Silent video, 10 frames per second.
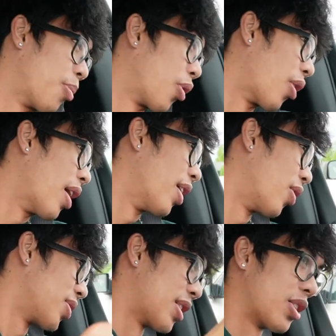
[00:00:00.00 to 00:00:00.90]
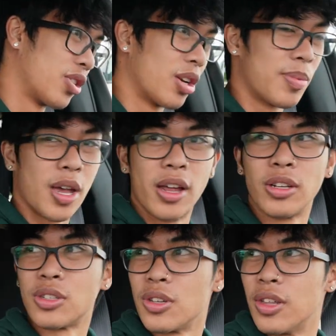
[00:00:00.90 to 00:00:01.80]
your boy right now is actually gonna be
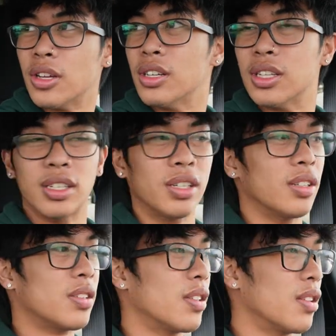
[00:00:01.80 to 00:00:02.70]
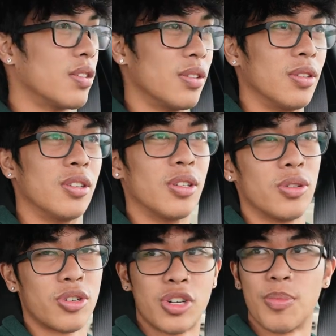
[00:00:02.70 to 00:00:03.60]
heading to the uh, to the to the
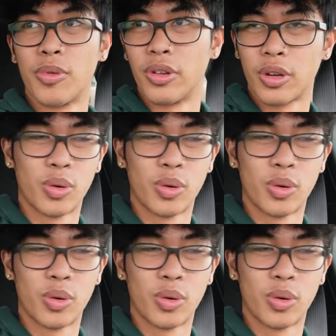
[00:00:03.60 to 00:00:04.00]
dealership really